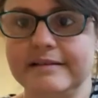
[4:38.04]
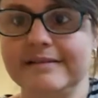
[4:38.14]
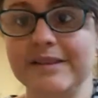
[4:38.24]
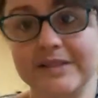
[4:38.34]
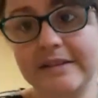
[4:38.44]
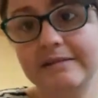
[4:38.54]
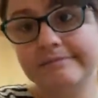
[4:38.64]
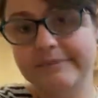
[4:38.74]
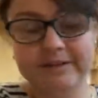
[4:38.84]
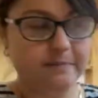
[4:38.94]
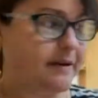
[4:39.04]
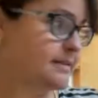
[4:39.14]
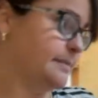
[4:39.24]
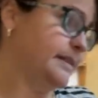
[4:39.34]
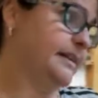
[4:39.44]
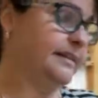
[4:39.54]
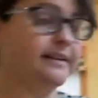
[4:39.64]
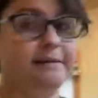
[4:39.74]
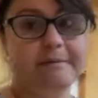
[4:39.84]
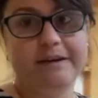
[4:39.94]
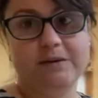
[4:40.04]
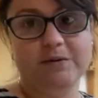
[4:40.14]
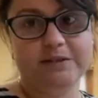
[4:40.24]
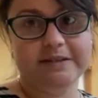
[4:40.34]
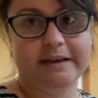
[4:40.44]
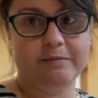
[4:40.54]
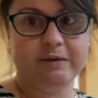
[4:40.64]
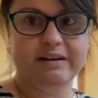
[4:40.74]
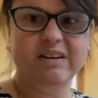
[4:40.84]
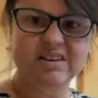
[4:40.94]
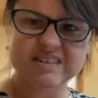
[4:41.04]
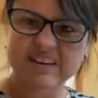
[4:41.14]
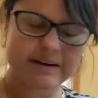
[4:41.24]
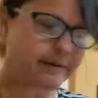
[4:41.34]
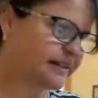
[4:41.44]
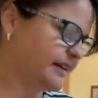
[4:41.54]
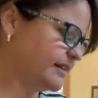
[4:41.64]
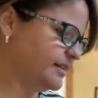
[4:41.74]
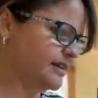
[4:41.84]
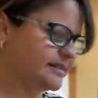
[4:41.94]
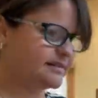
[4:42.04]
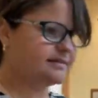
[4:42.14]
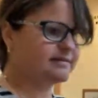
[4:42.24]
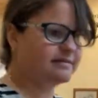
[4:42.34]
there's a possibility that I might use the same thread. Oh, sorry about that, you guys.